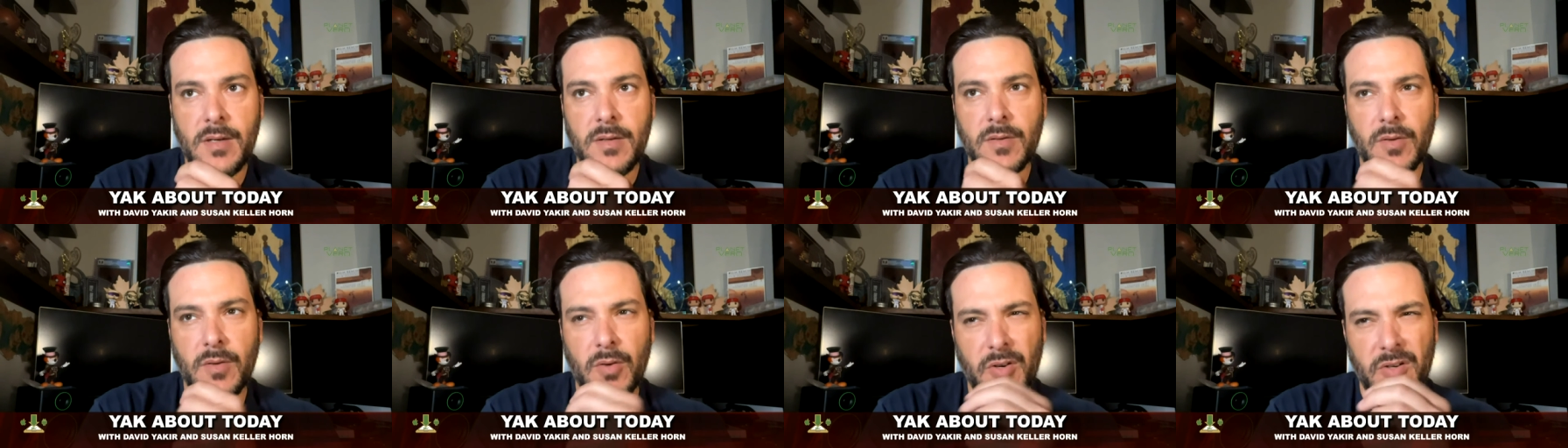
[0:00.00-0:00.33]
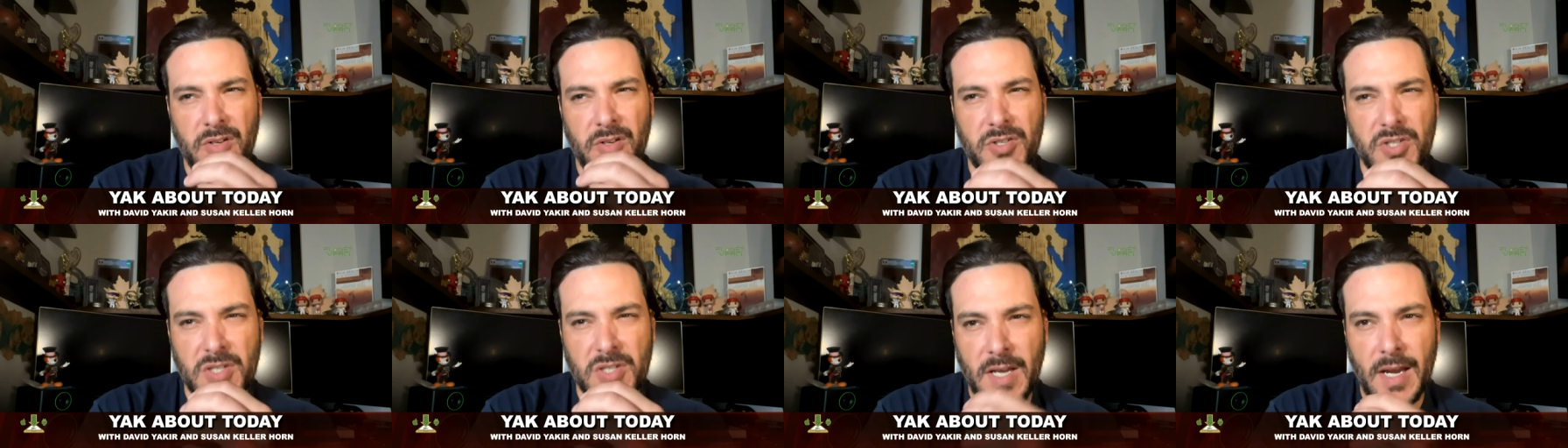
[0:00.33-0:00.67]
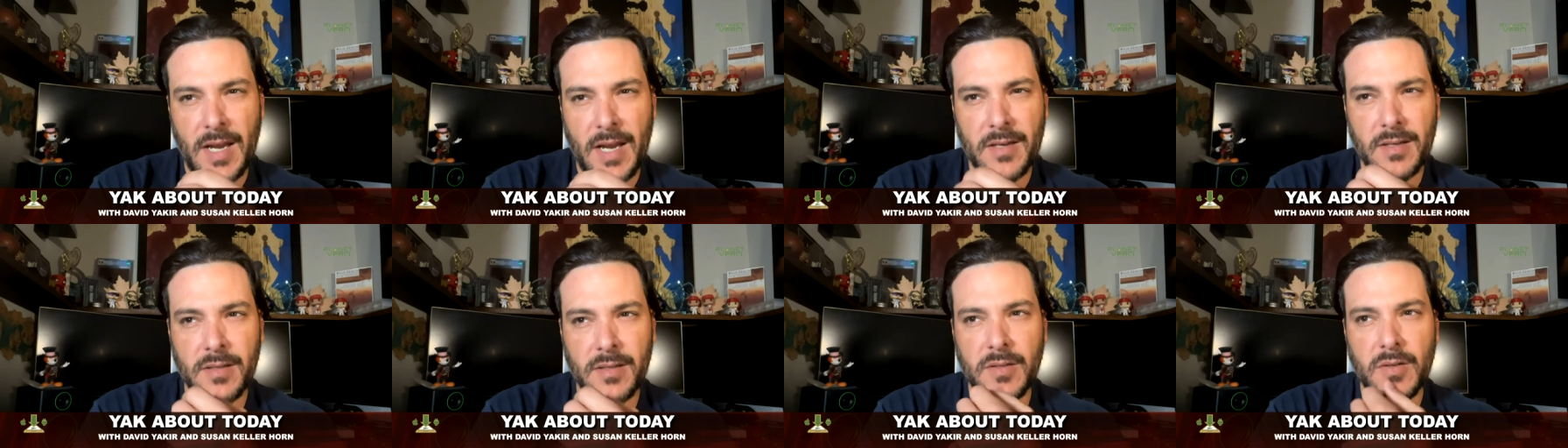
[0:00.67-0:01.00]
or
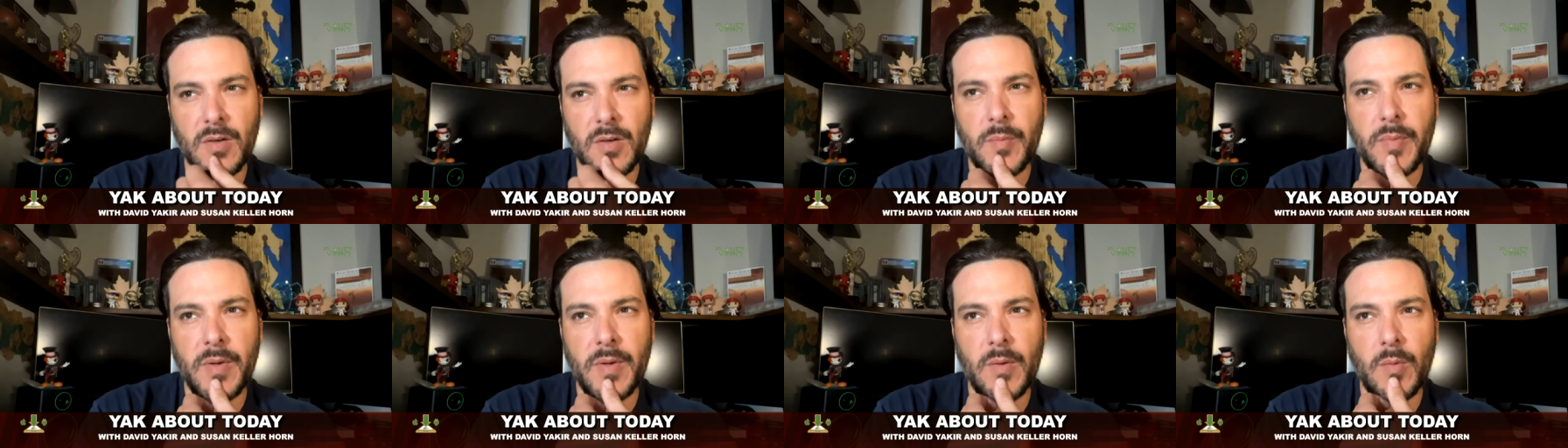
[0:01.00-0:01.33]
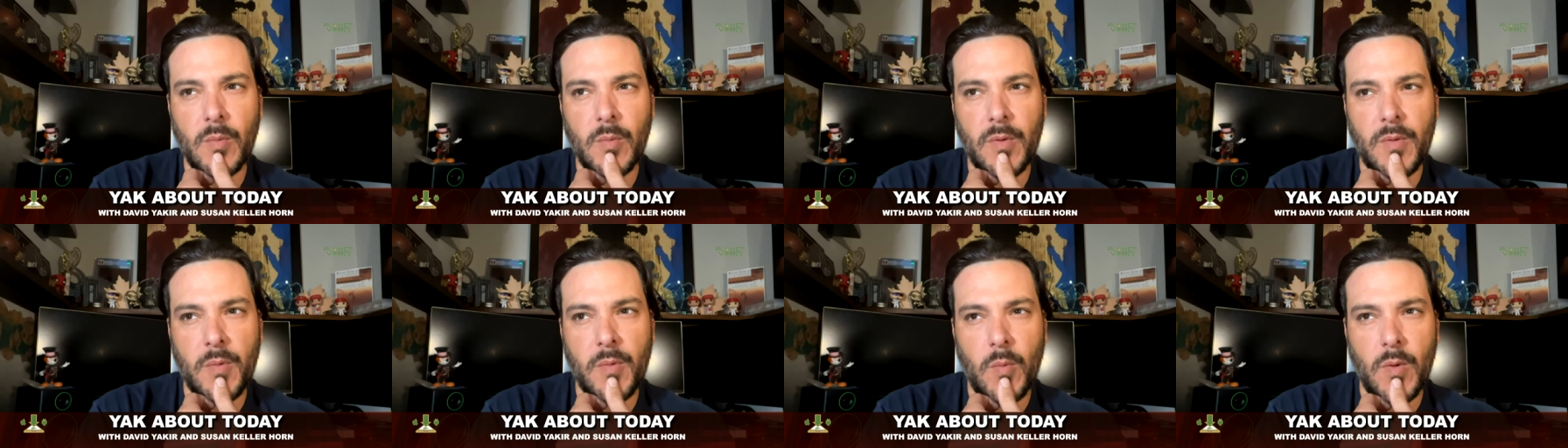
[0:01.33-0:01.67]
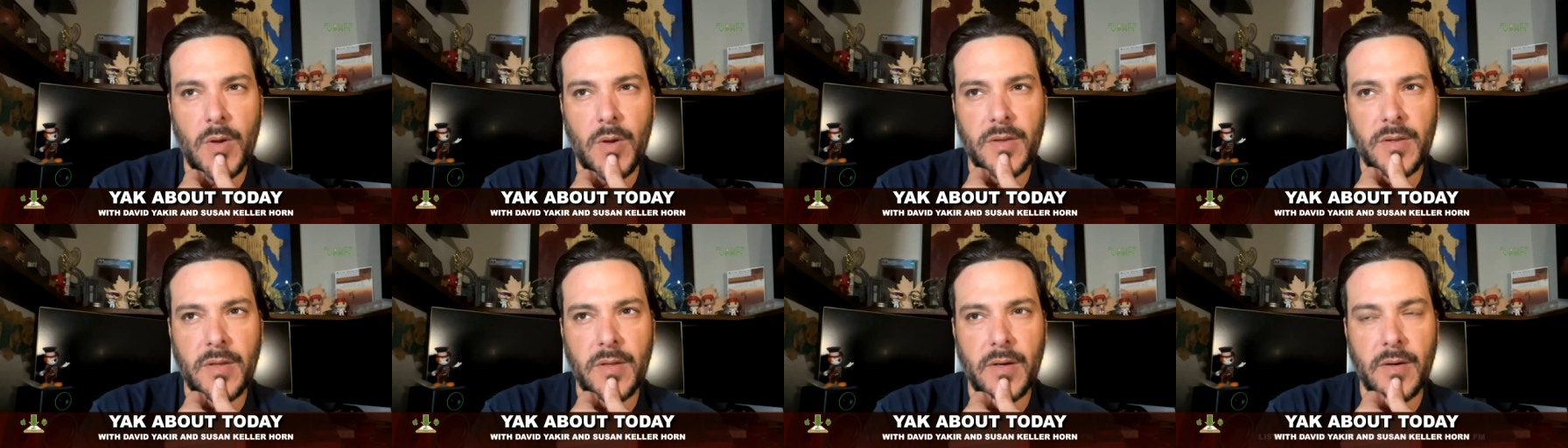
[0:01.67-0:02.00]
understand a little bit with
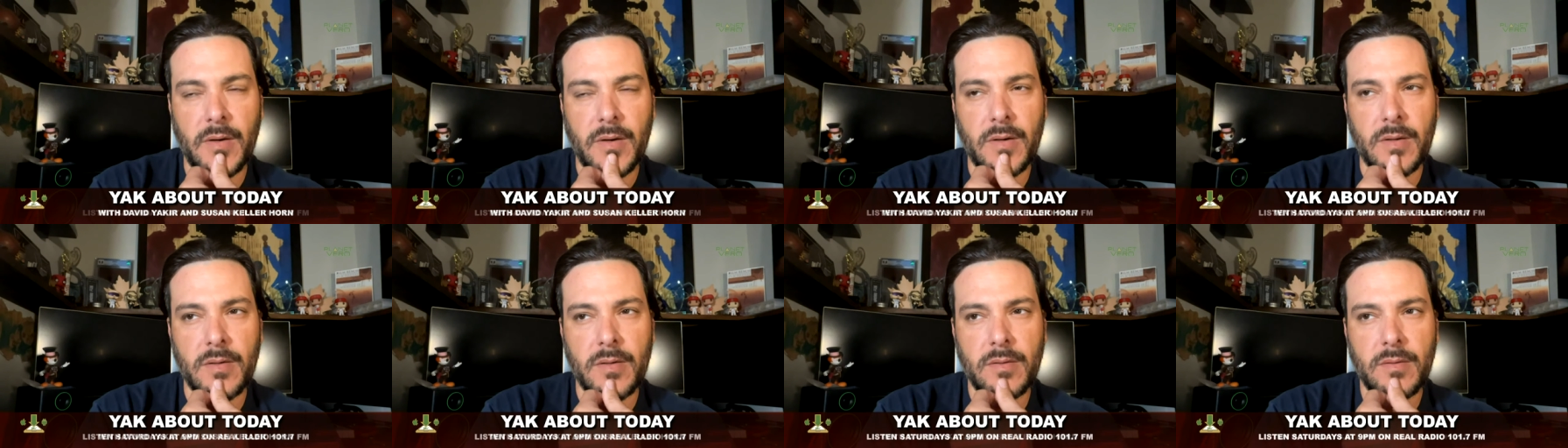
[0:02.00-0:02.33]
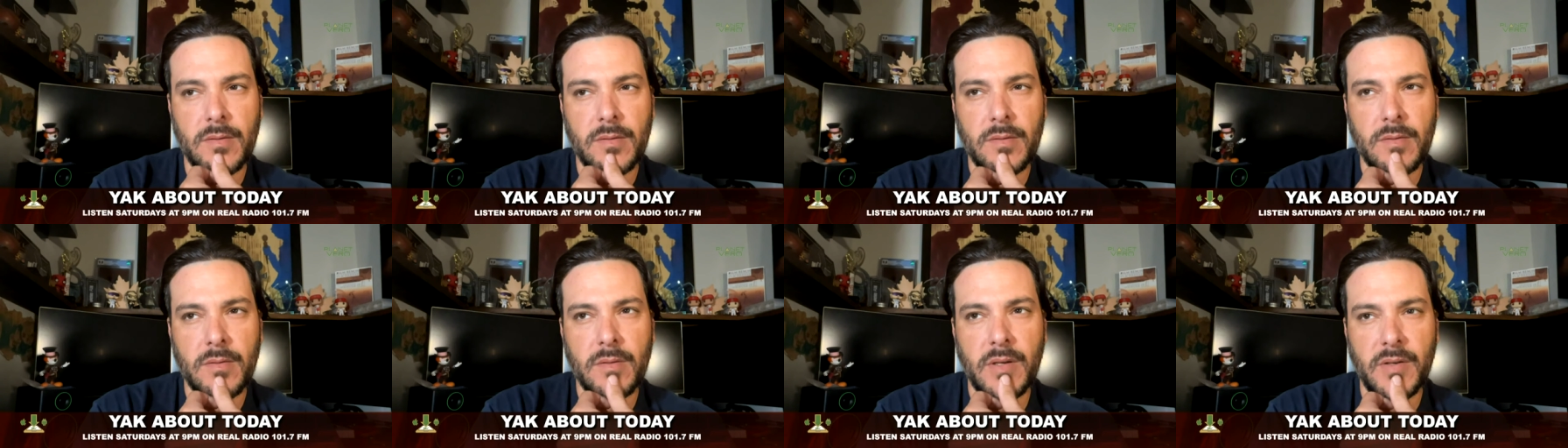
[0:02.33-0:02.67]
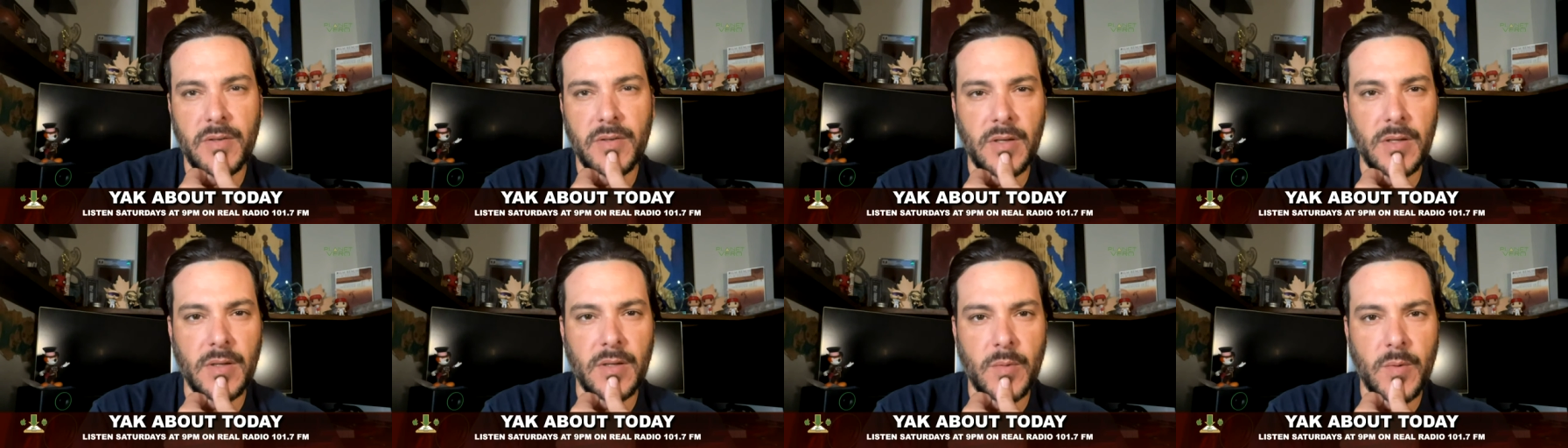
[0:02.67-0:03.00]
what they're
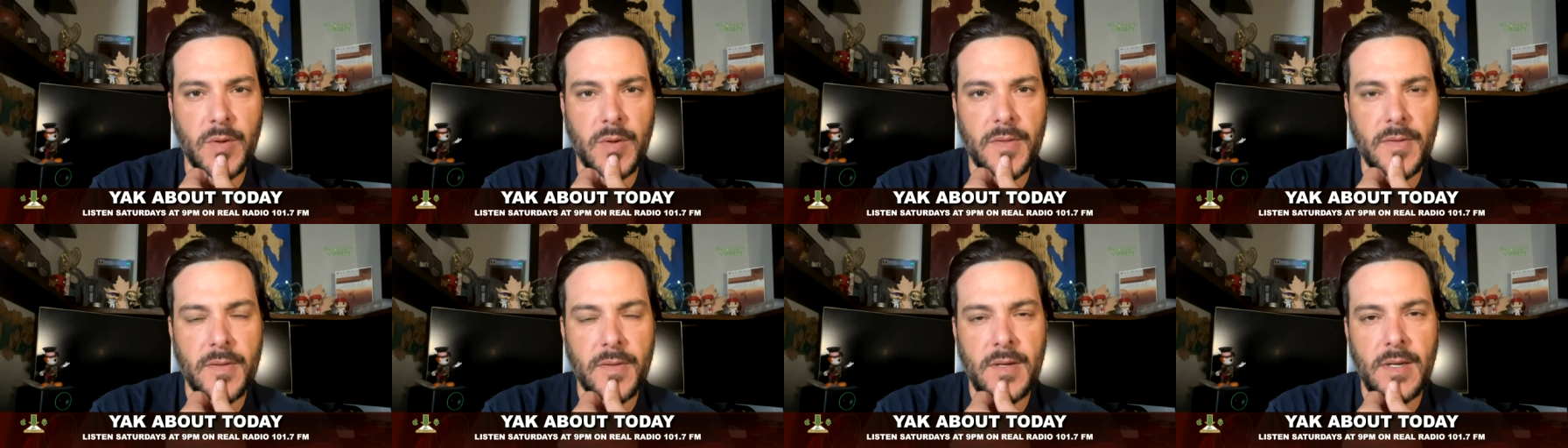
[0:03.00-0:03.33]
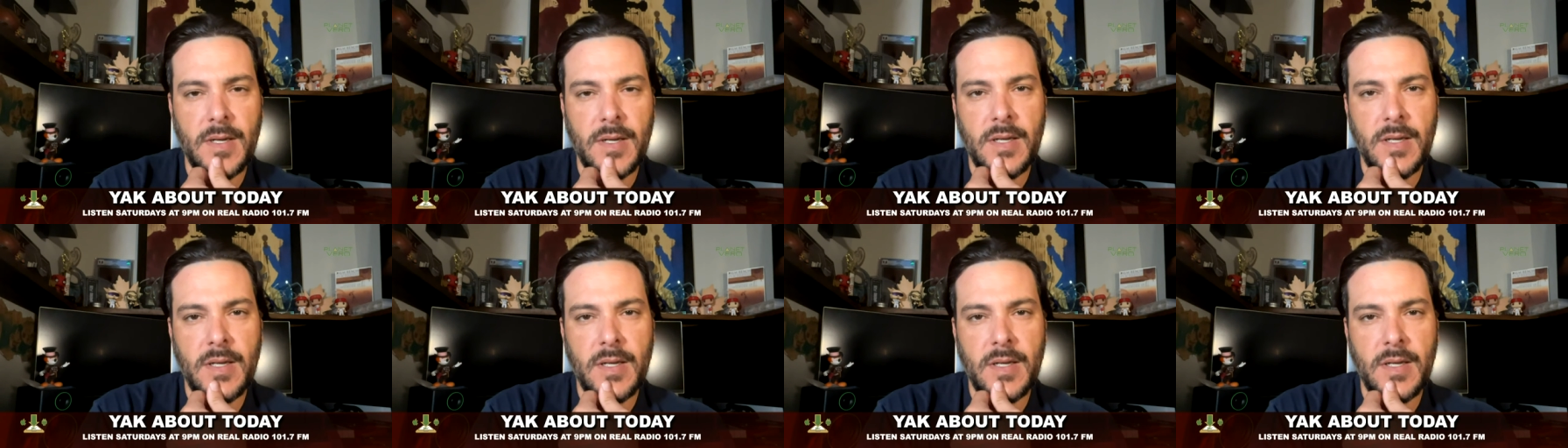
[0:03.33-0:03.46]
dealing with.